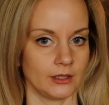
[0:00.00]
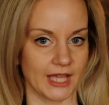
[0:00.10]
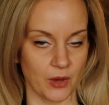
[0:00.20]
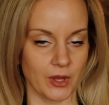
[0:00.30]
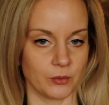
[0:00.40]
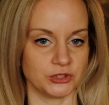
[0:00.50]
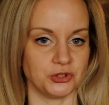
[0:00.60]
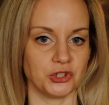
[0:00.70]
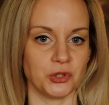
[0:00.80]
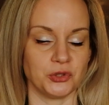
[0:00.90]
Now I want
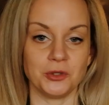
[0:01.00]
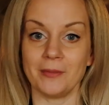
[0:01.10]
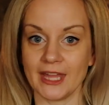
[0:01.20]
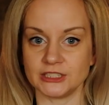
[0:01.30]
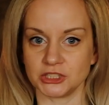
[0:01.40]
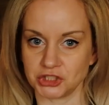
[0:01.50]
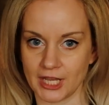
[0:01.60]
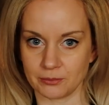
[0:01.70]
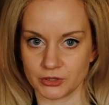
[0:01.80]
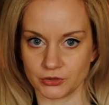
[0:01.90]
you to go to the magic
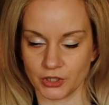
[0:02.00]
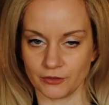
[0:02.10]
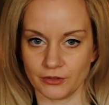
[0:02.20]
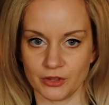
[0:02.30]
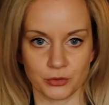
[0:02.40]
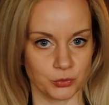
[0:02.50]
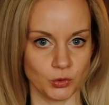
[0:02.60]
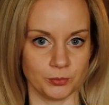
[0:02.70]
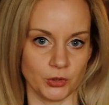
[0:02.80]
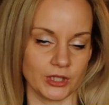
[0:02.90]
chapter of the
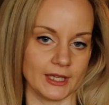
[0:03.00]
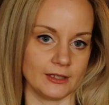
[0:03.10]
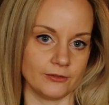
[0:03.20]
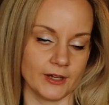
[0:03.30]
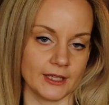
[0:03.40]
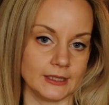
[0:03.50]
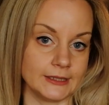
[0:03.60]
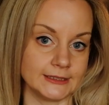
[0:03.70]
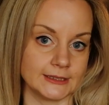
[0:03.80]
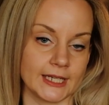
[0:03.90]
rulebook and find the
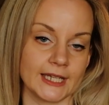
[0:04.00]
list that